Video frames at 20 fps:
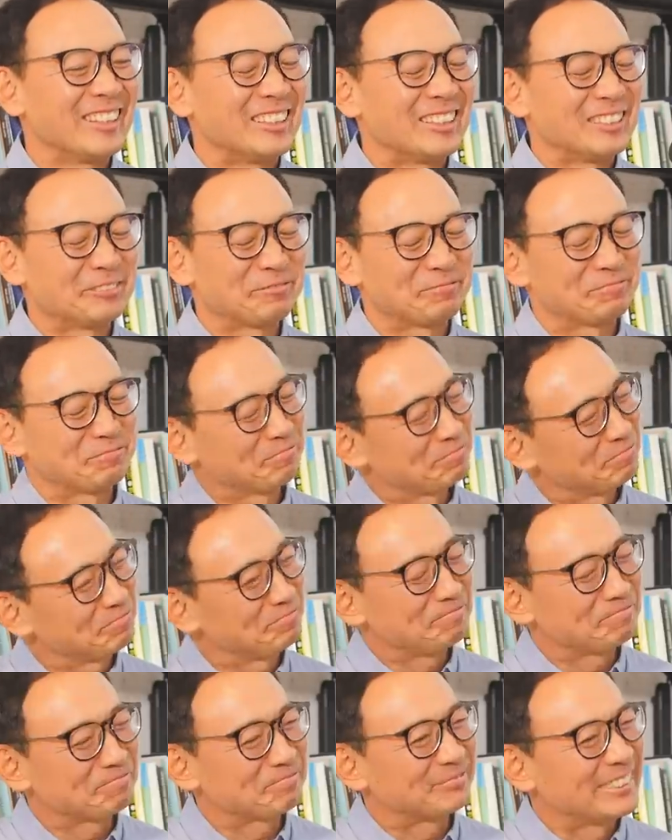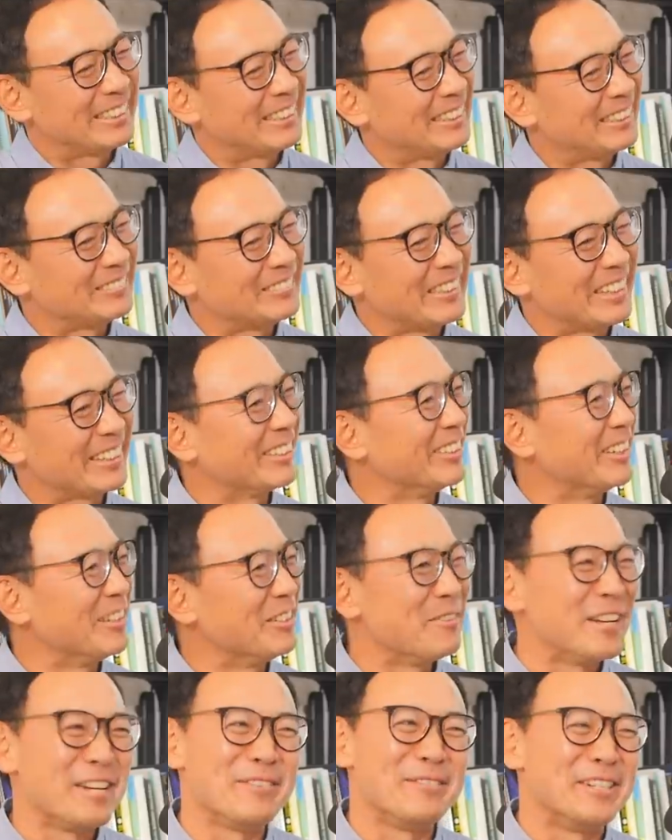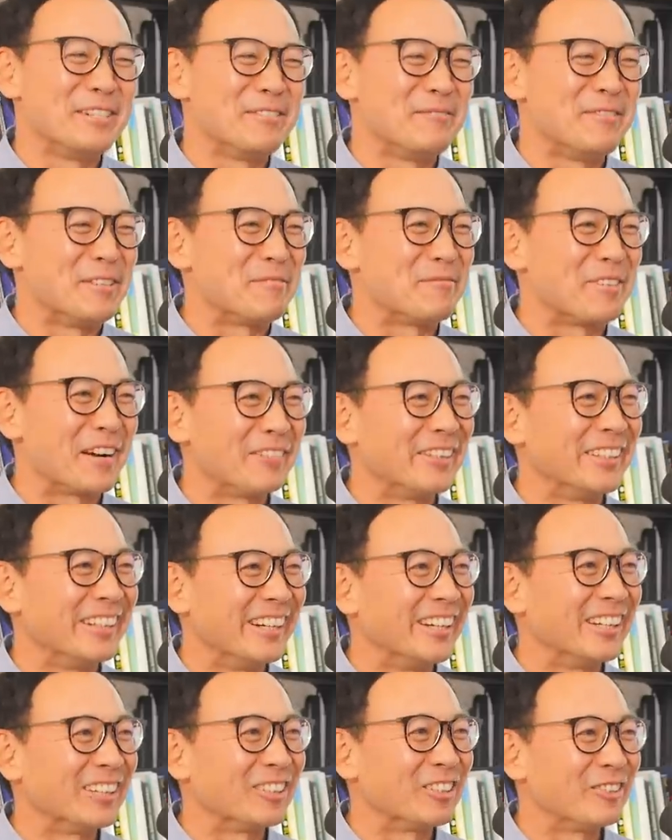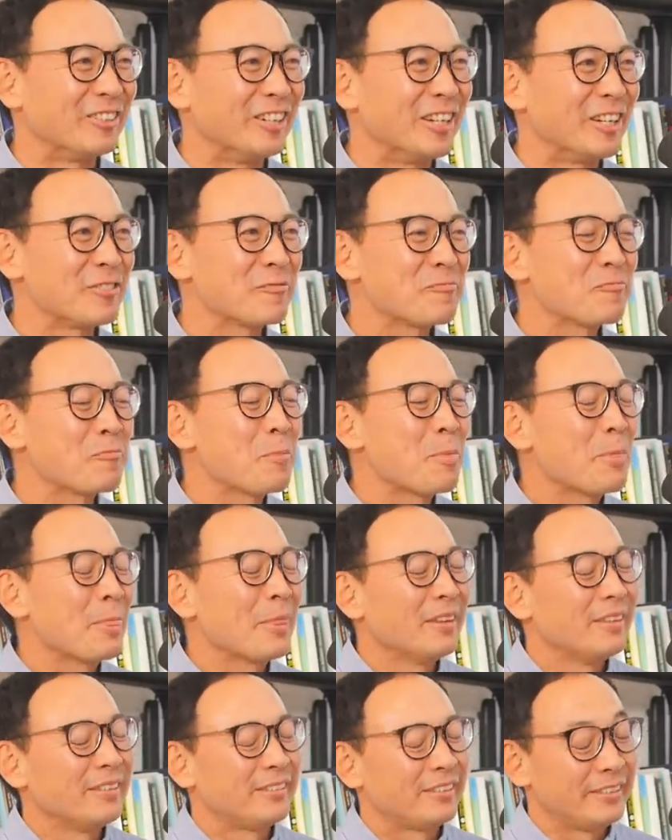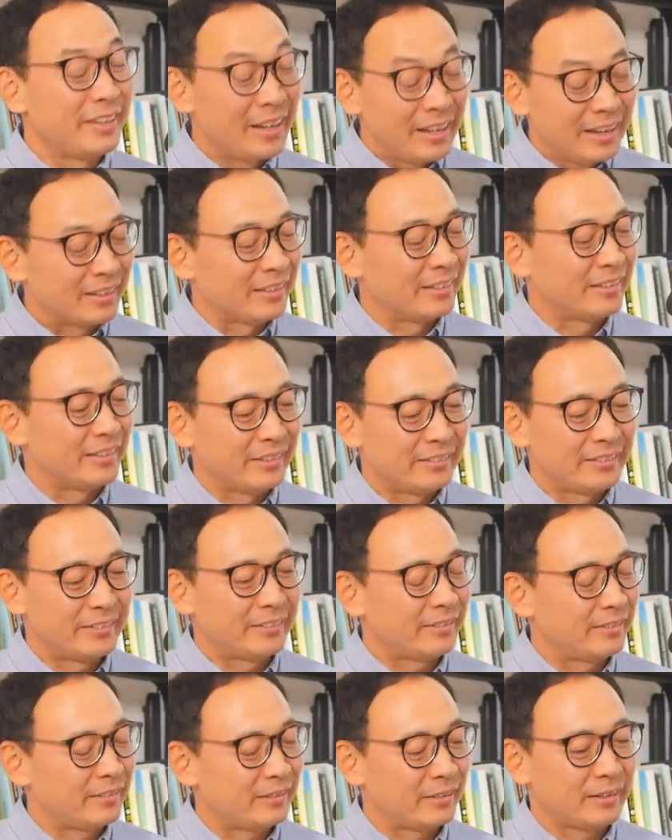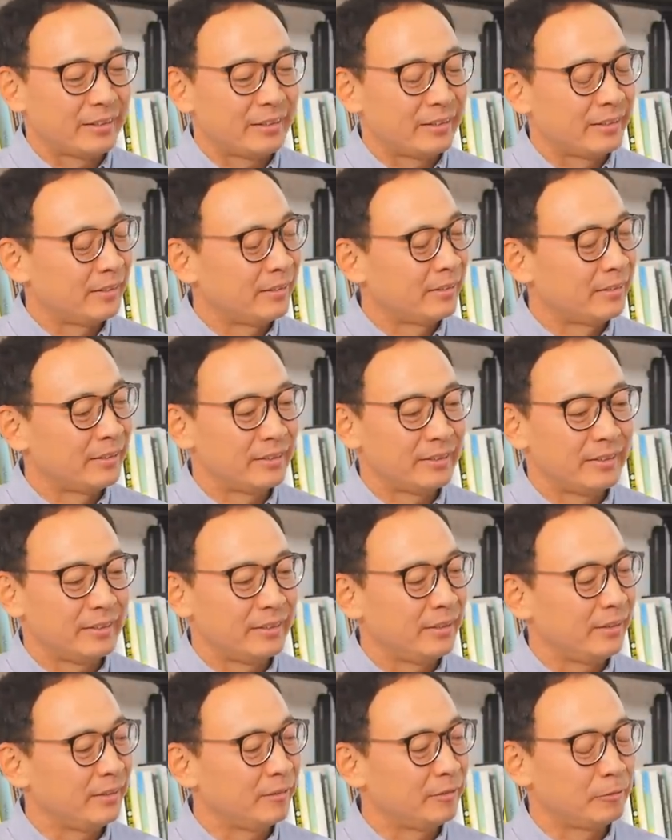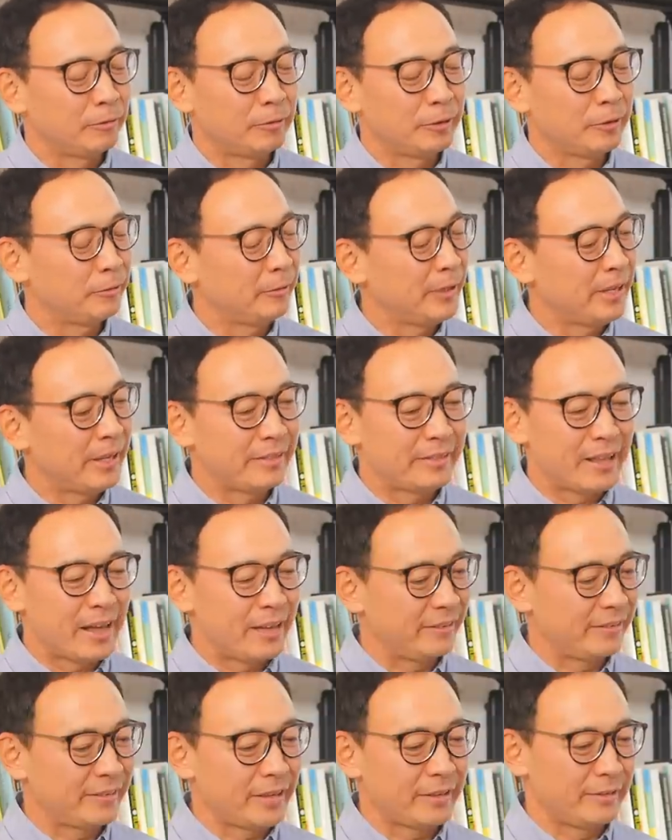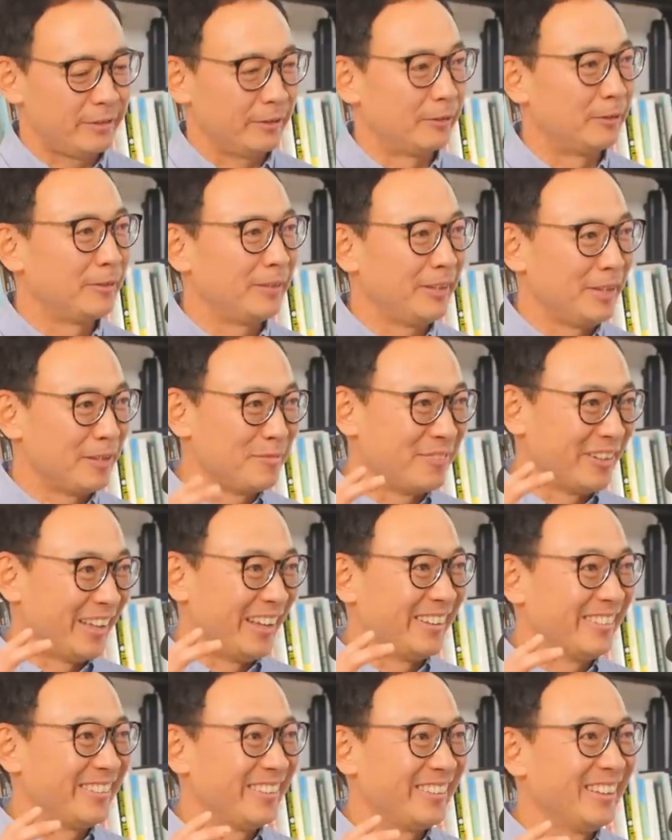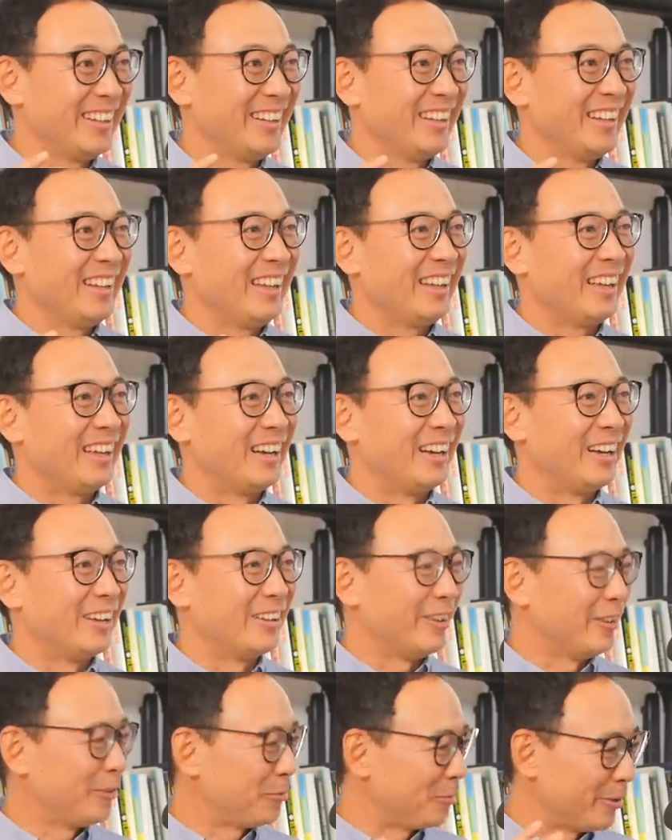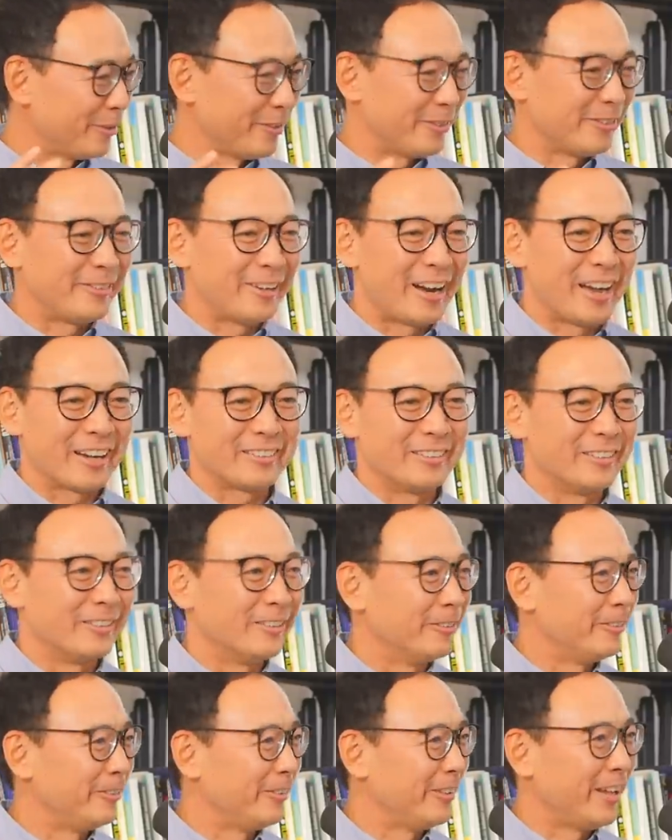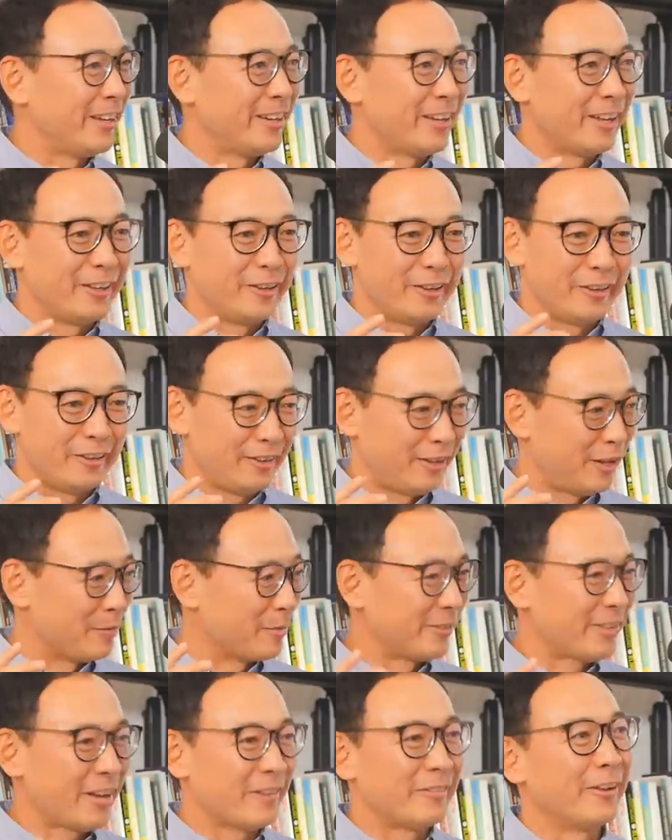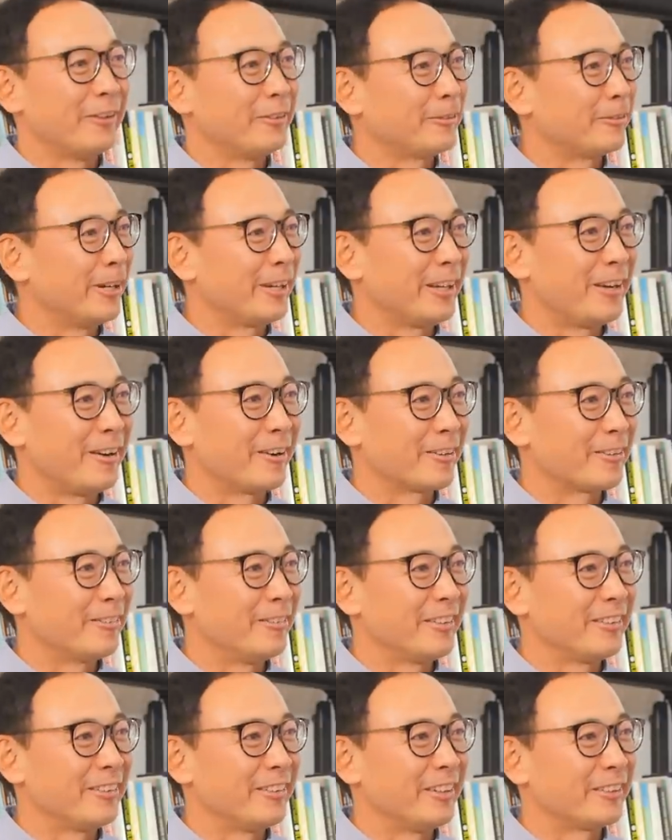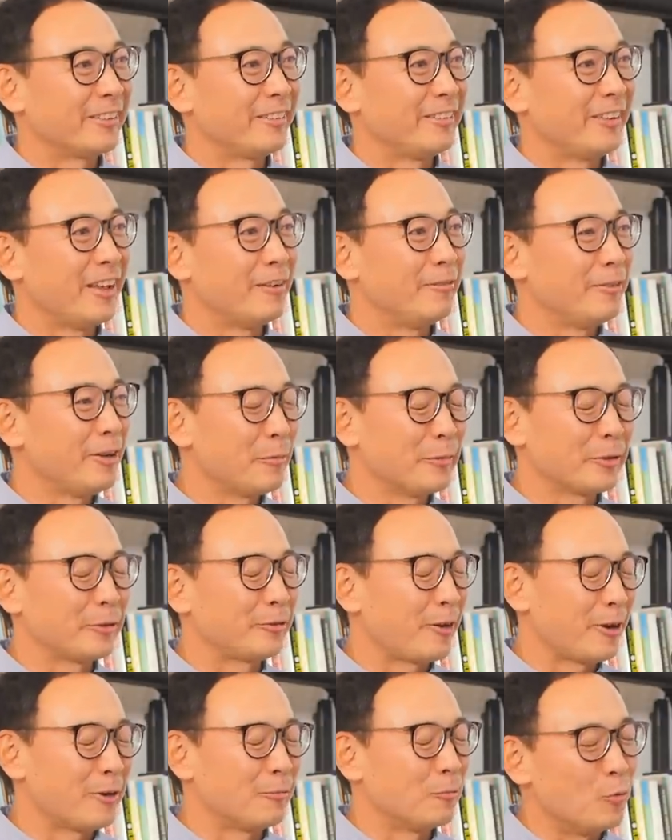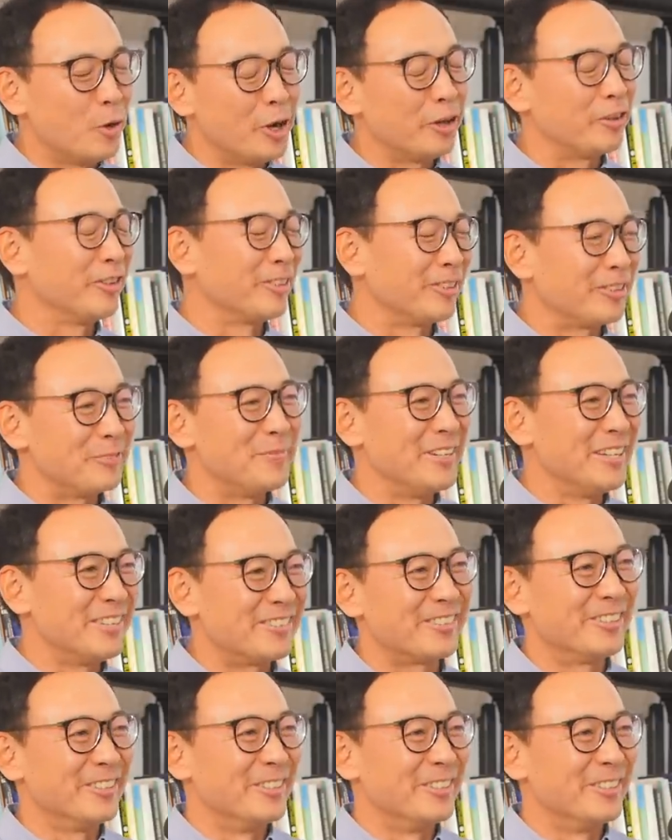it's like, yeah, yeah. Well, I don't know, maybe, but probably not, yeah. right? So yeah, it's it's uh, it, once we get that set though in place, uh, this person's attractive, and then they must have all these great characteristics, and we almost try to wish it to be